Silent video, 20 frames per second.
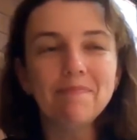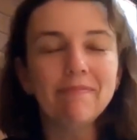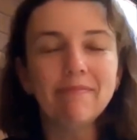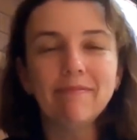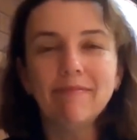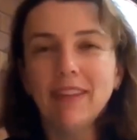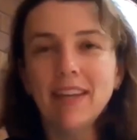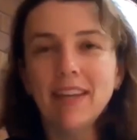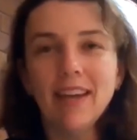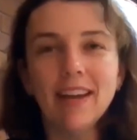
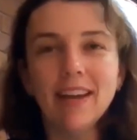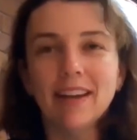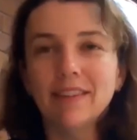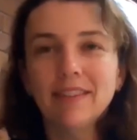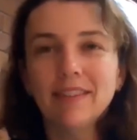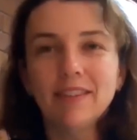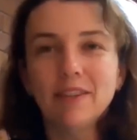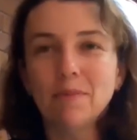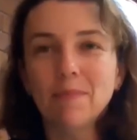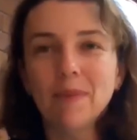yeah,
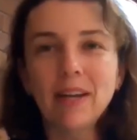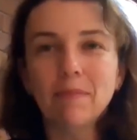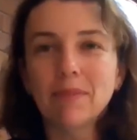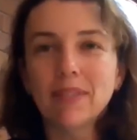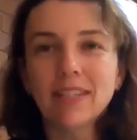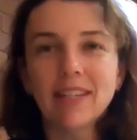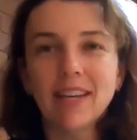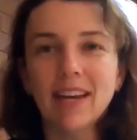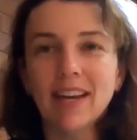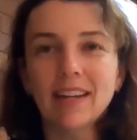you'll make
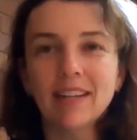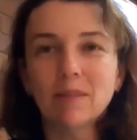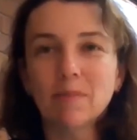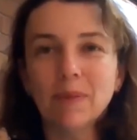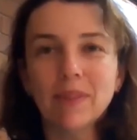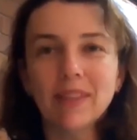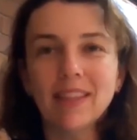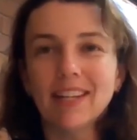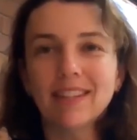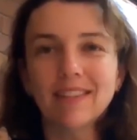mistakes,
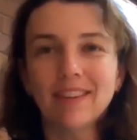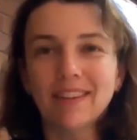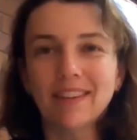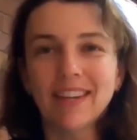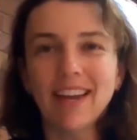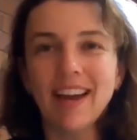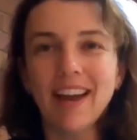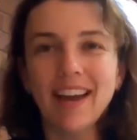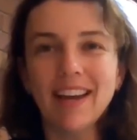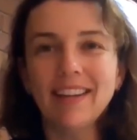but that's
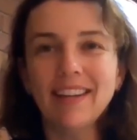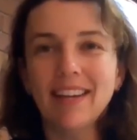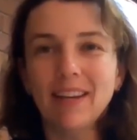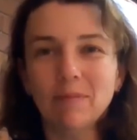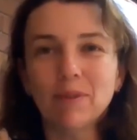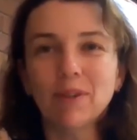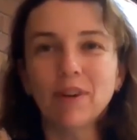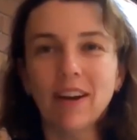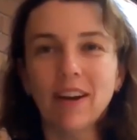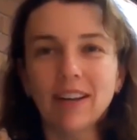okay.
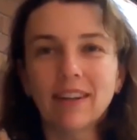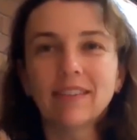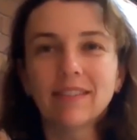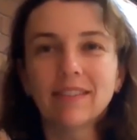Keep trying.